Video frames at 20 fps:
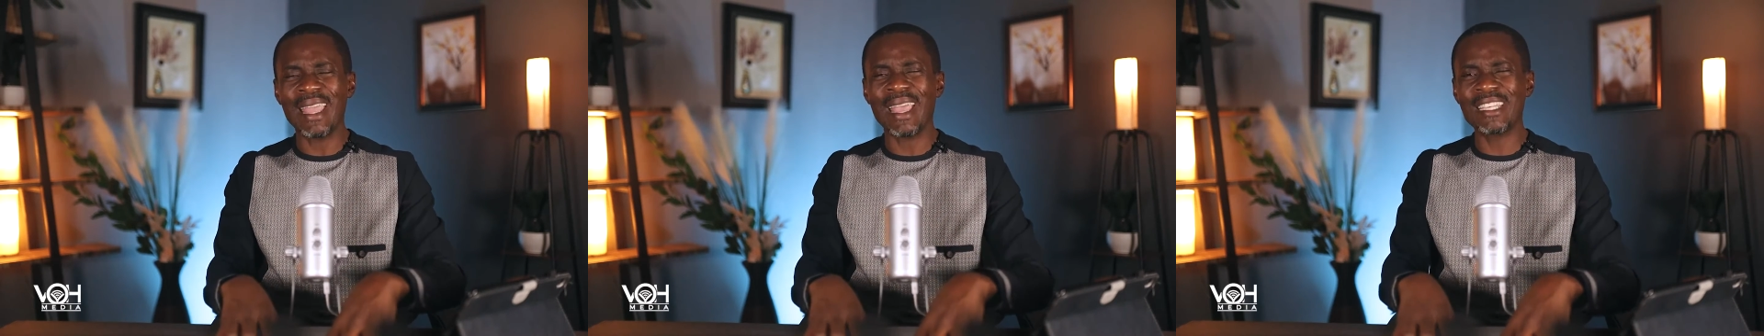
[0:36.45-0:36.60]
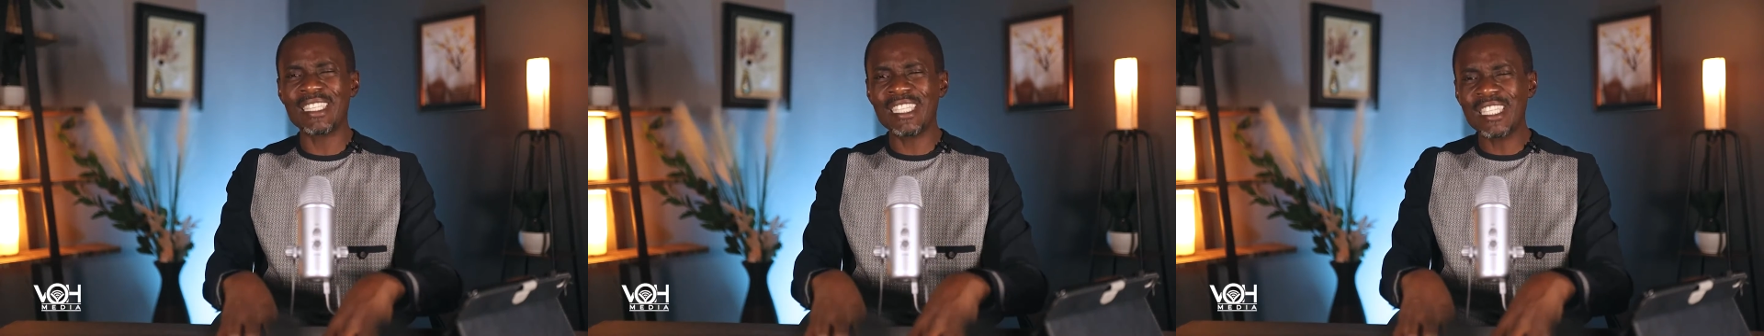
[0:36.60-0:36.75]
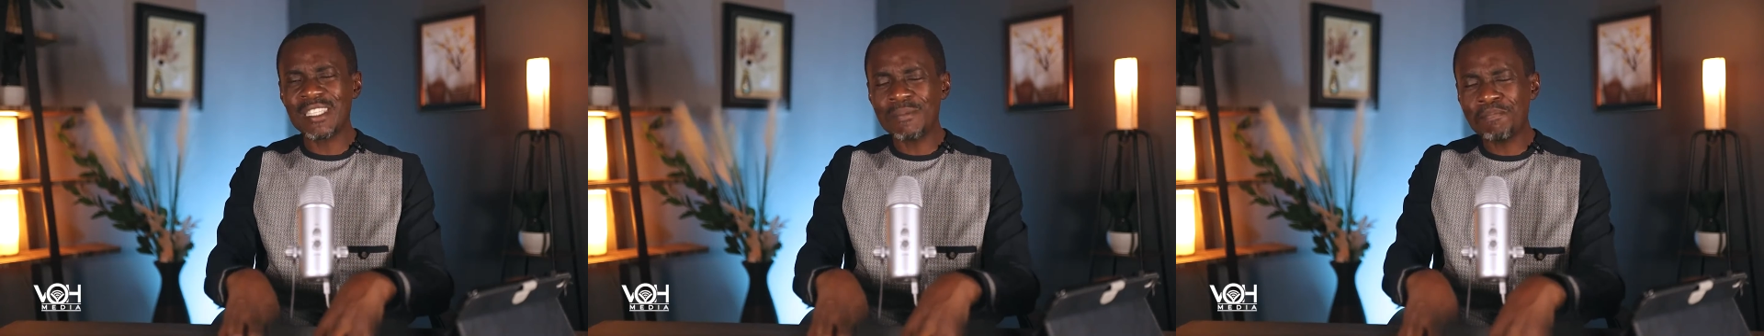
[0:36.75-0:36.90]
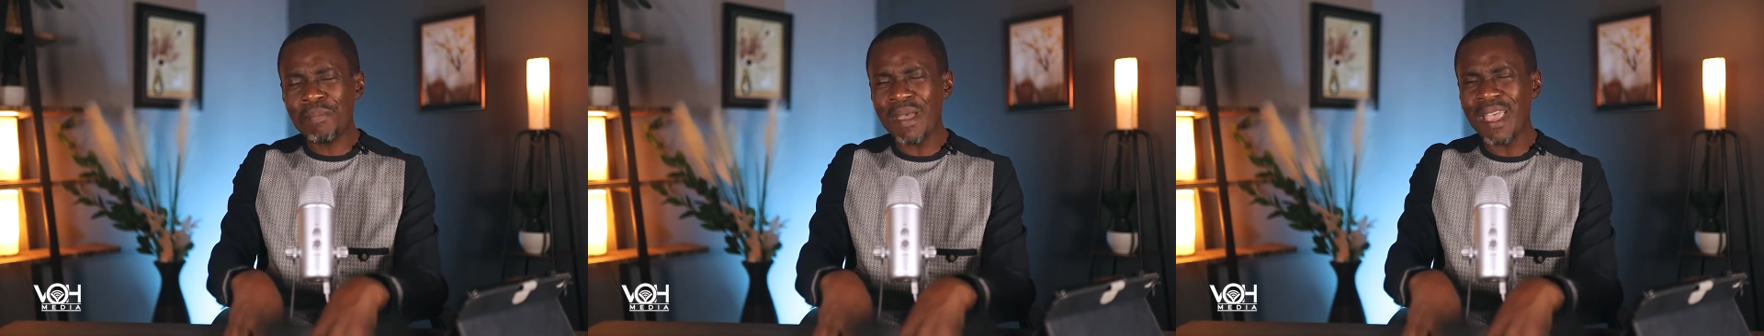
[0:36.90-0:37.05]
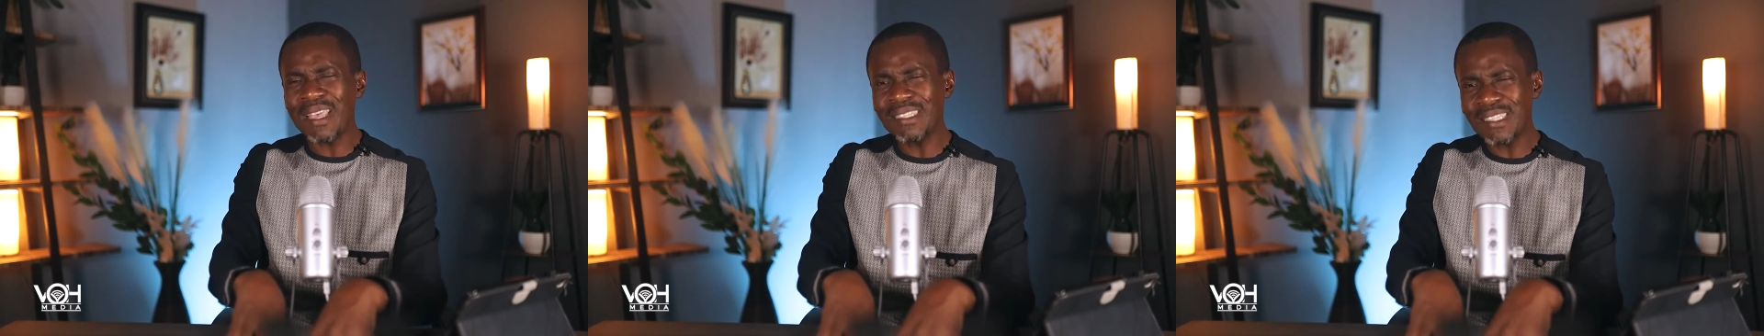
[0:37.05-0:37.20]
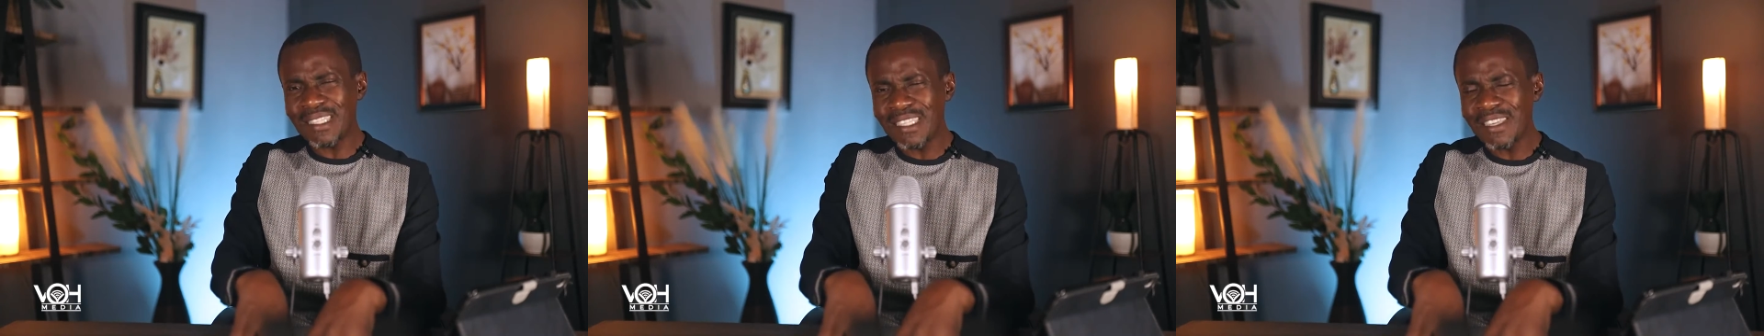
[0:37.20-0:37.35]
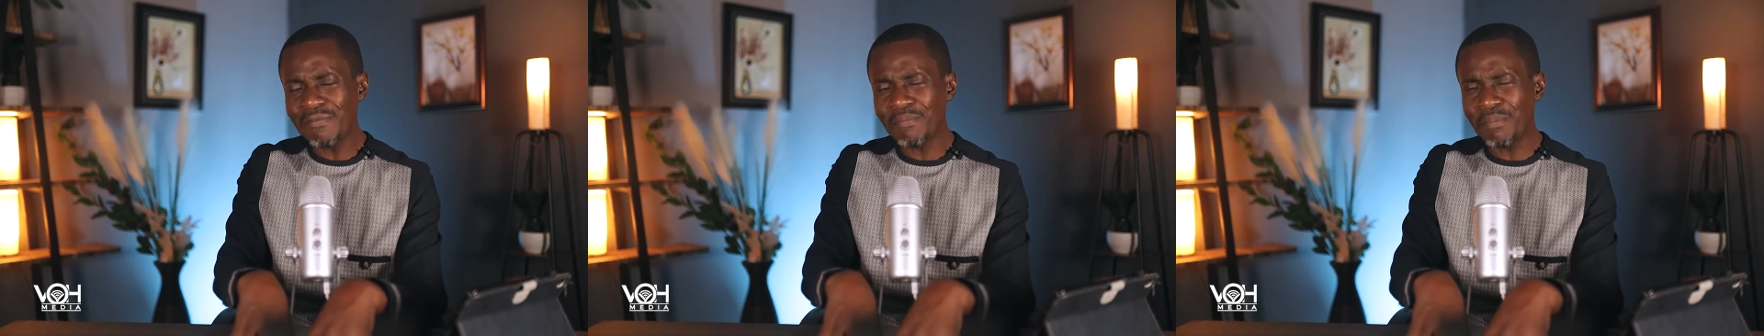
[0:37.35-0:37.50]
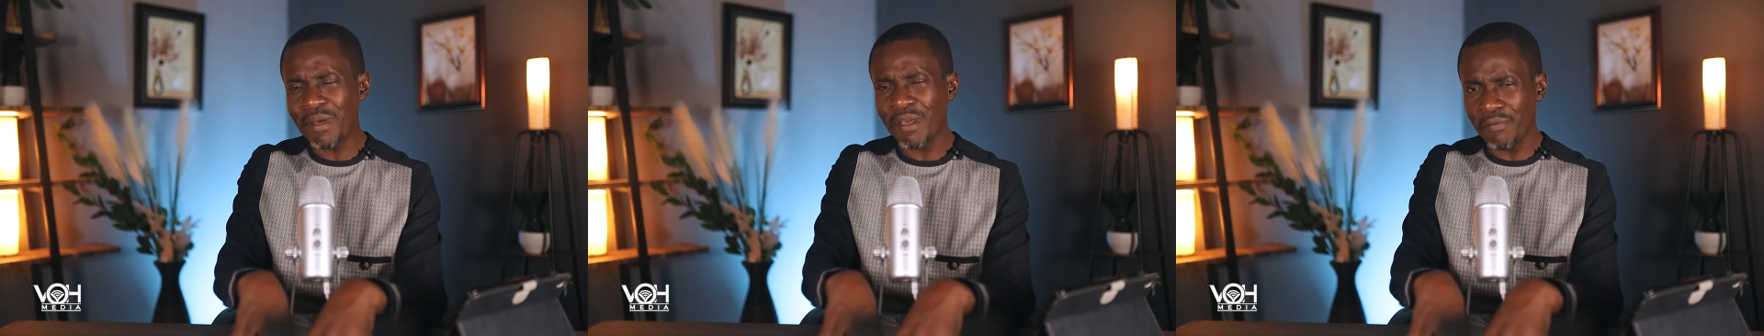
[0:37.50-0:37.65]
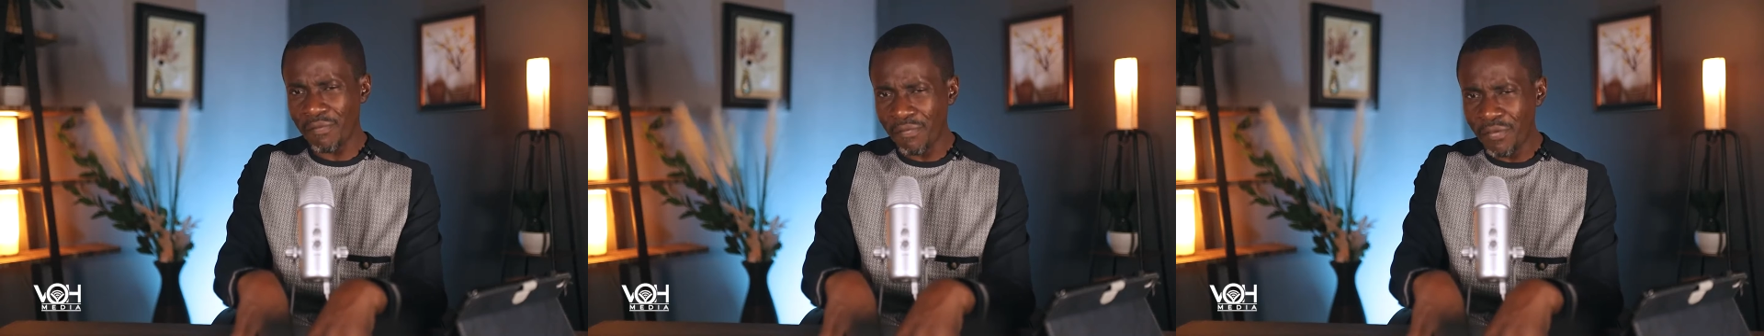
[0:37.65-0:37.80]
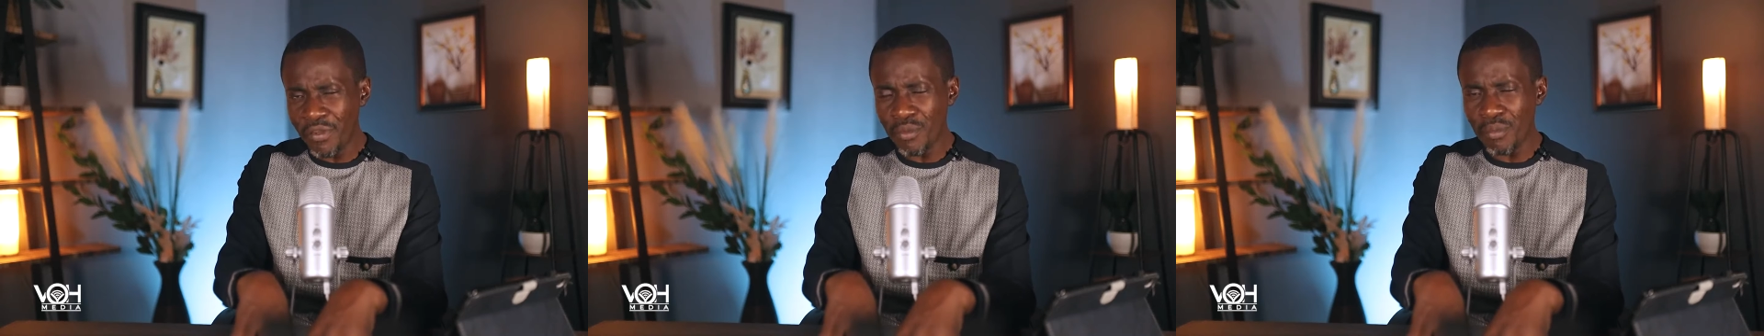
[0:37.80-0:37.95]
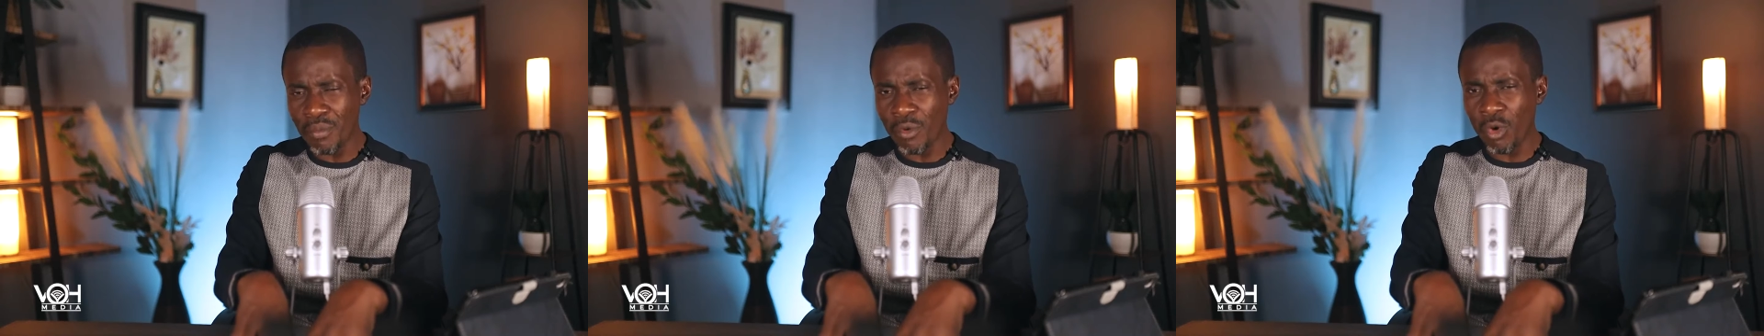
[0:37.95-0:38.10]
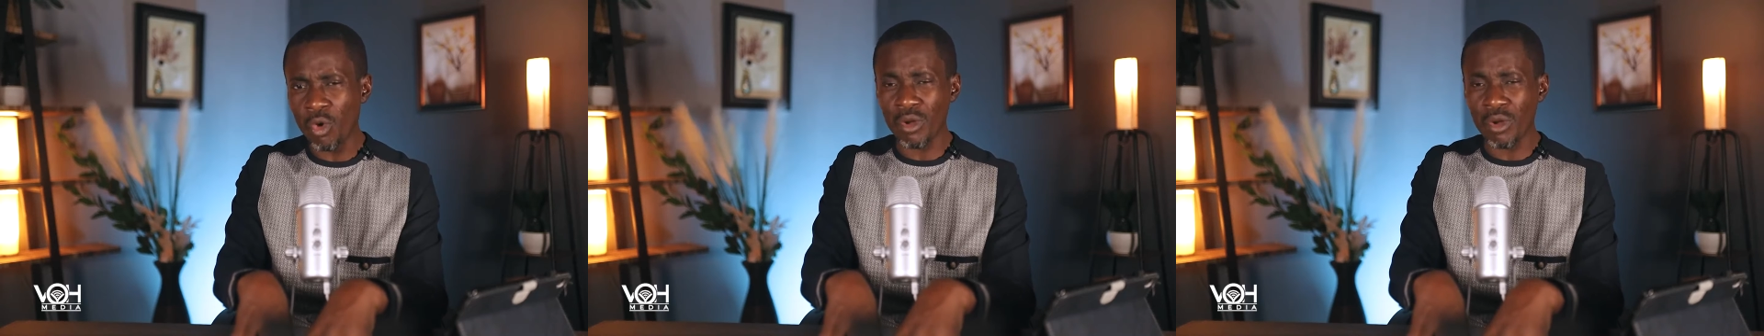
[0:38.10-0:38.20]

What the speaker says: expensive perfume